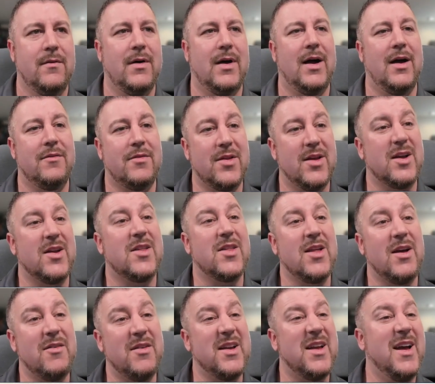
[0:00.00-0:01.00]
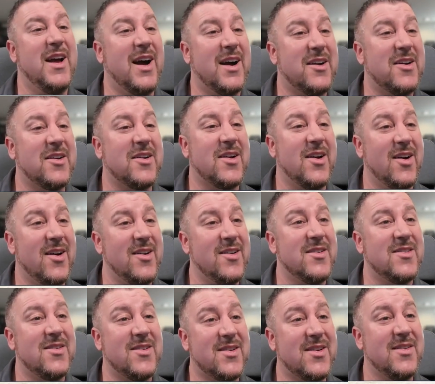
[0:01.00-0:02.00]
5, 6, 7. Yeah, I can
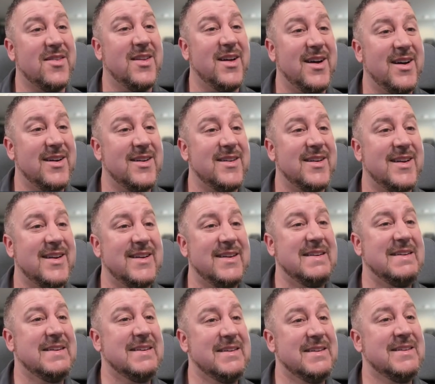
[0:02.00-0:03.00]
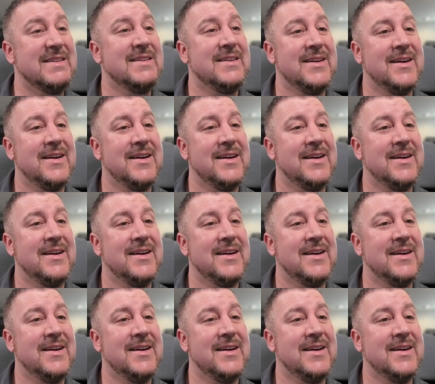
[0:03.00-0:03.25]
count. Look at that. Yeah.